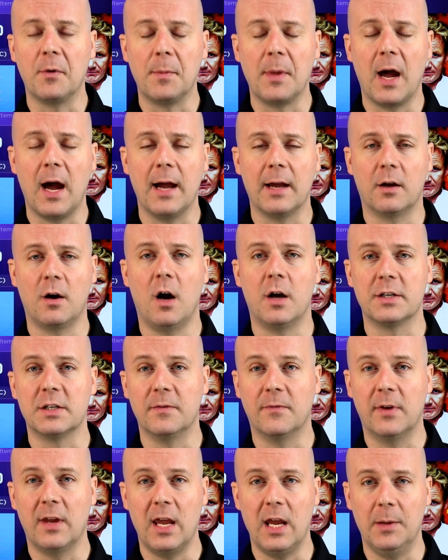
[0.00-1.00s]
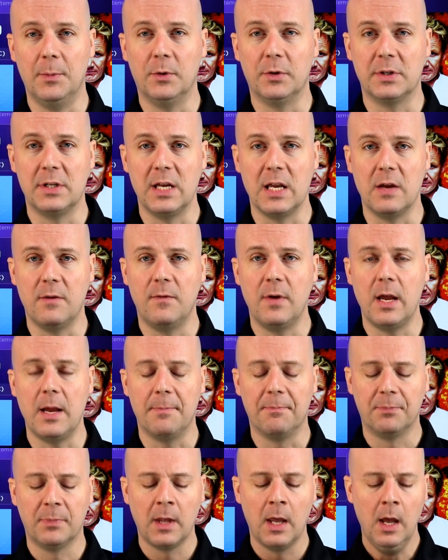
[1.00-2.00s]
from the high cost of cable
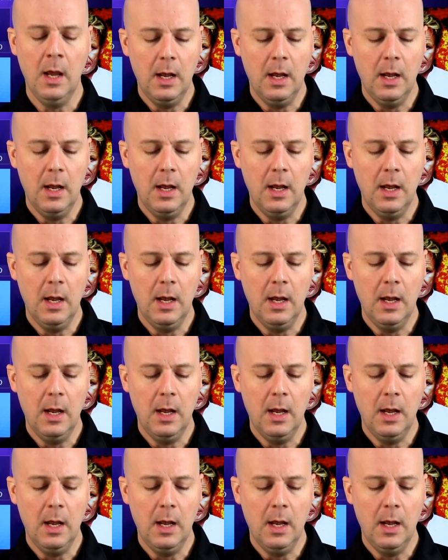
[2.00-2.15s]
TV.